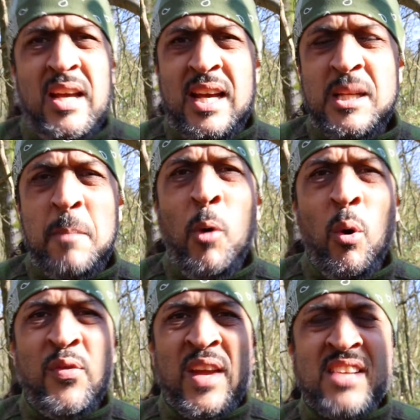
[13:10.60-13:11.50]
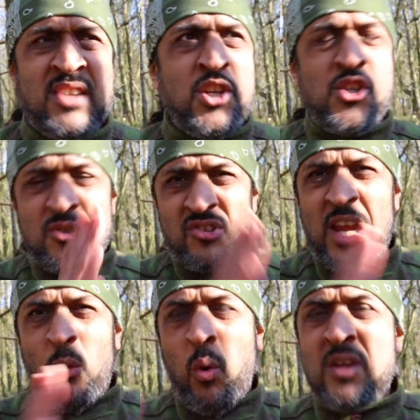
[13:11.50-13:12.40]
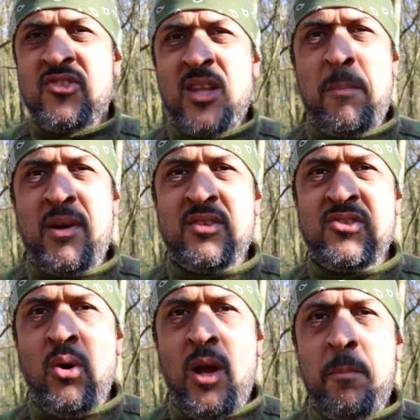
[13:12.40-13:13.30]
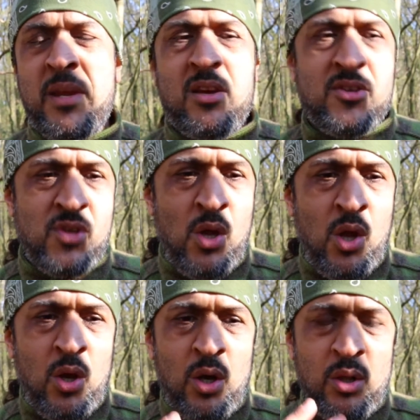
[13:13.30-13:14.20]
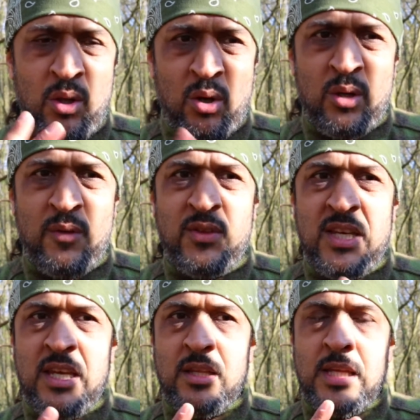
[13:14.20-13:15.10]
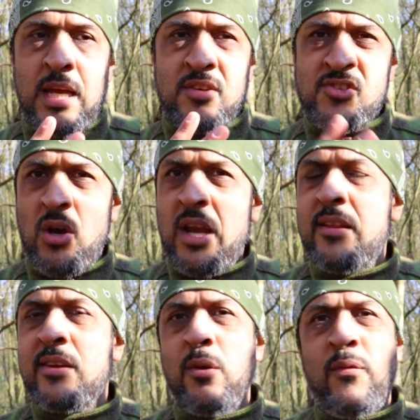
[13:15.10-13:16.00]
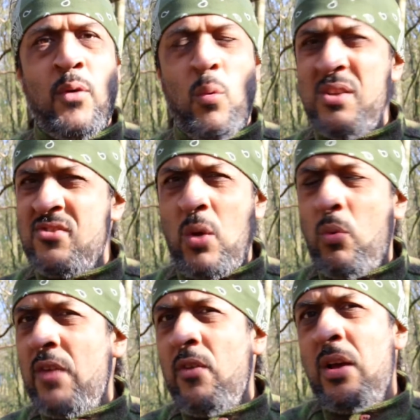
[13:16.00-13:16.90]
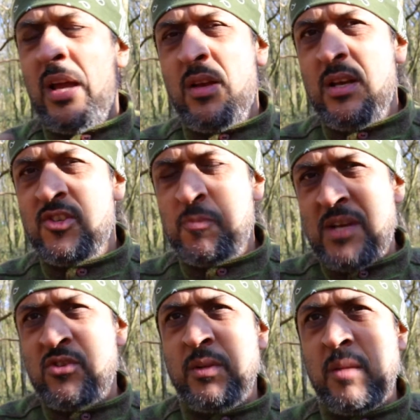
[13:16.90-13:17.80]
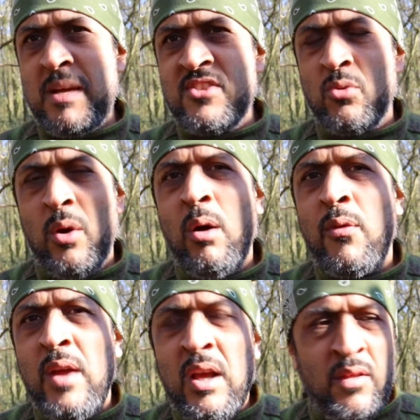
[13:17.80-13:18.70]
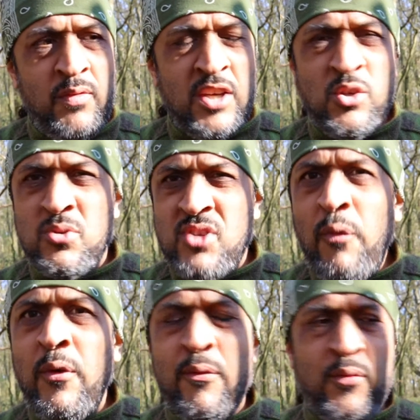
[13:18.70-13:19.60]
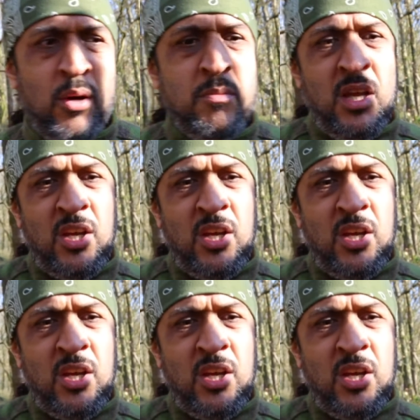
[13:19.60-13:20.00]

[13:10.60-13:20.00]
And the important thing is that you just take one step at a time because a lot of the, the anxiety that you feel, once again, whatever uh, spectrum on the mental health, that you're suffering from,